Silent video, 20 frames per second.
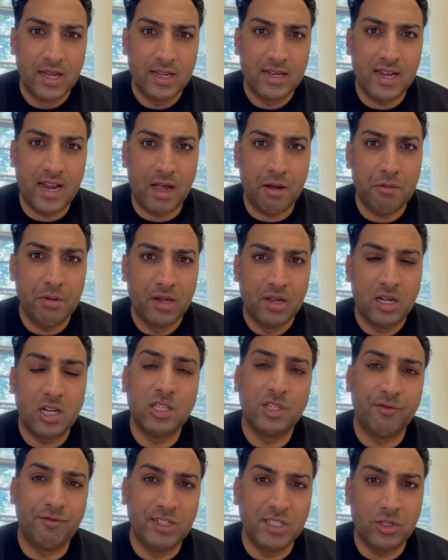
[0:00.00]
Now, as
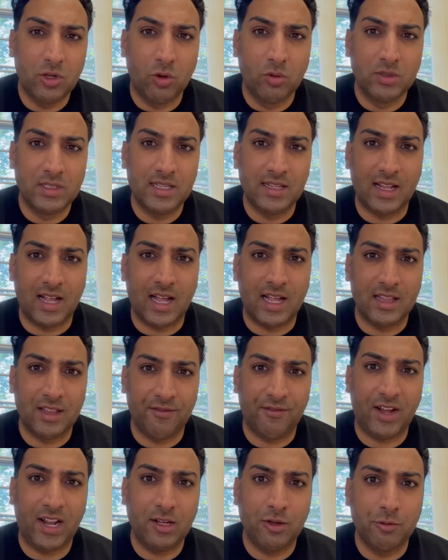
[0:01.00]
a result of that, the
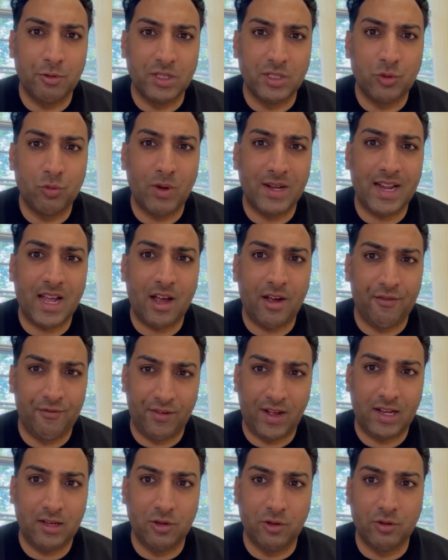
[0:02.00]
valuers went out and
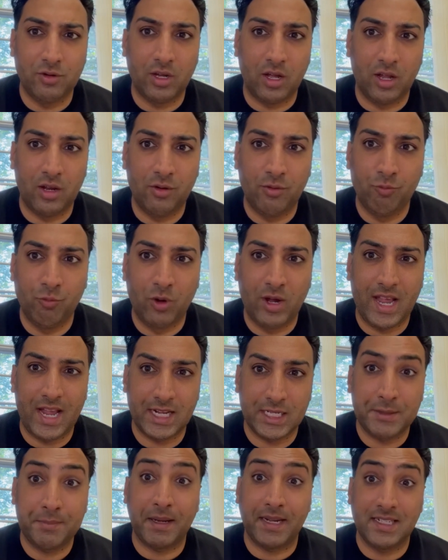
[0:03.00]
valued and were
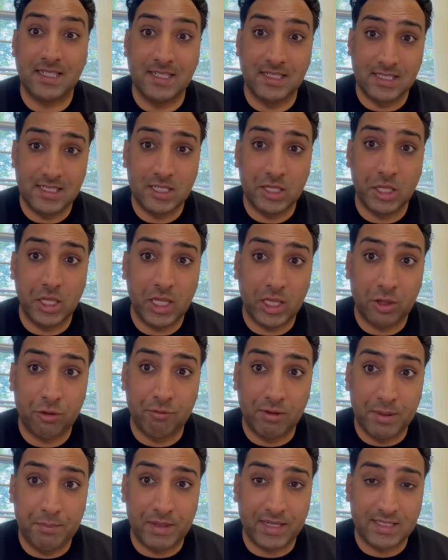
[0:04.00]
expecting the
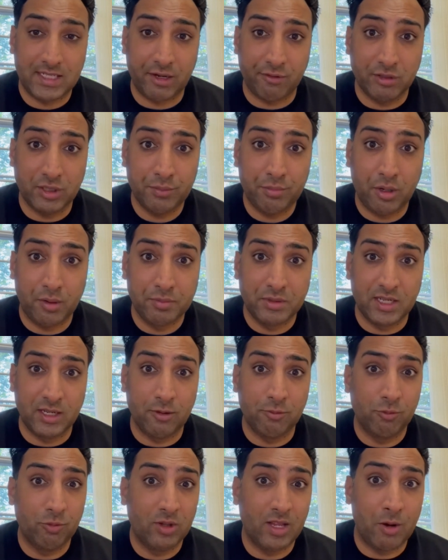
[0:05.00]
3-bed terrace
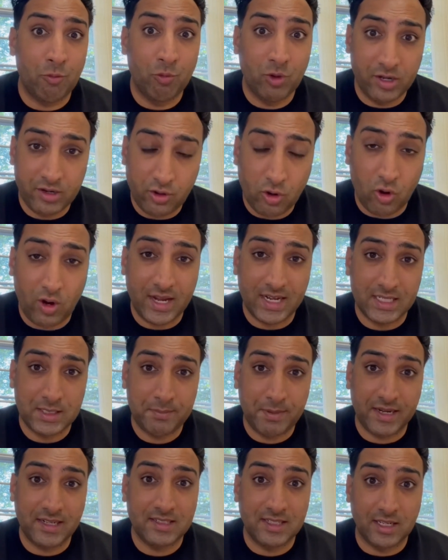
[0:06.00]
property. They were not
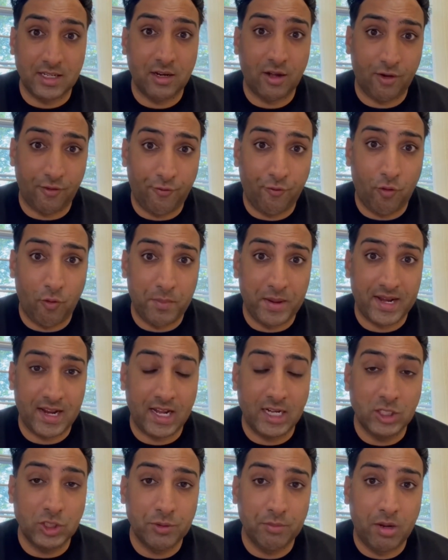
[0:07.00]
expecting a
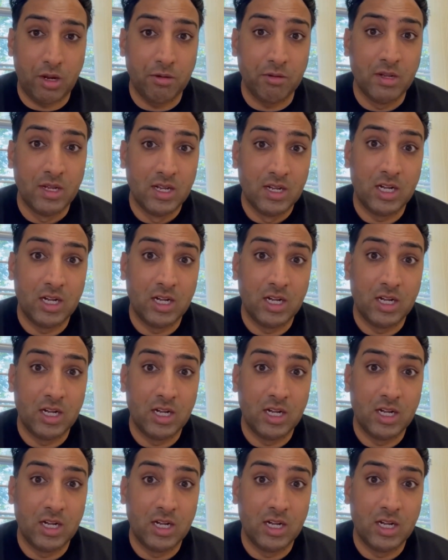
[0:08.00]
4-bed HMO.